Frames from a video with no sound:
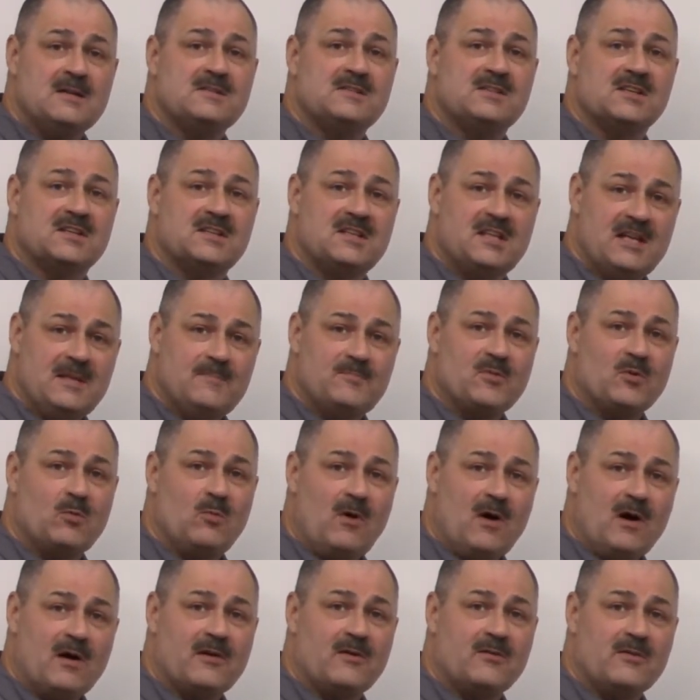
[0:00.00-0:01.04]
to keep the
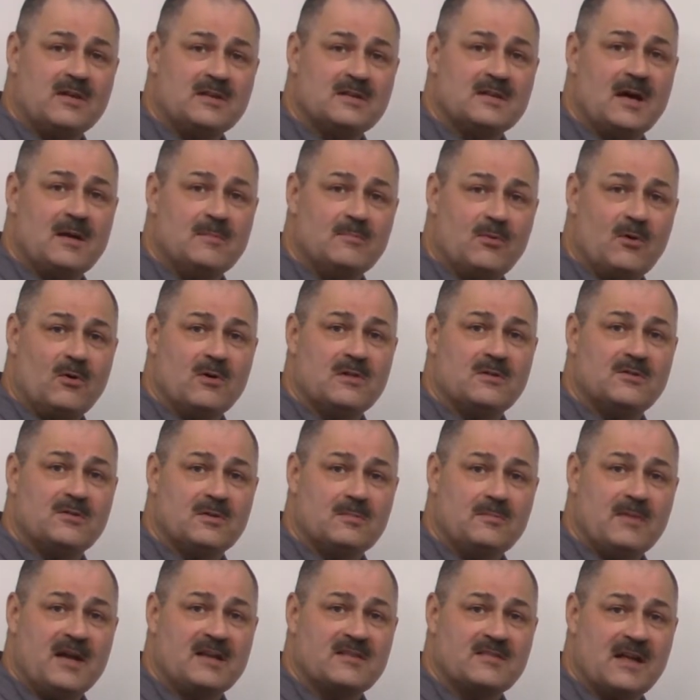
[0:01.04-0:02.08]
water in that boiler
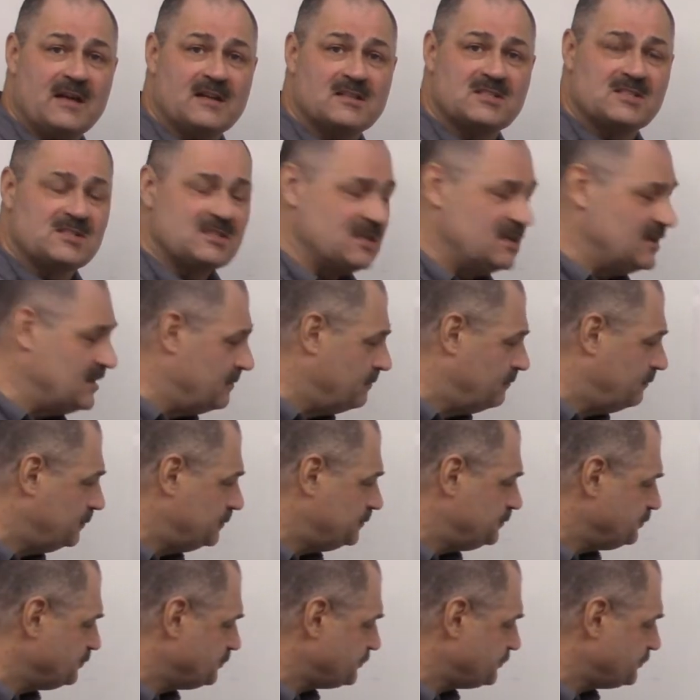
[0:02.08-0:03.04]
to make that steam.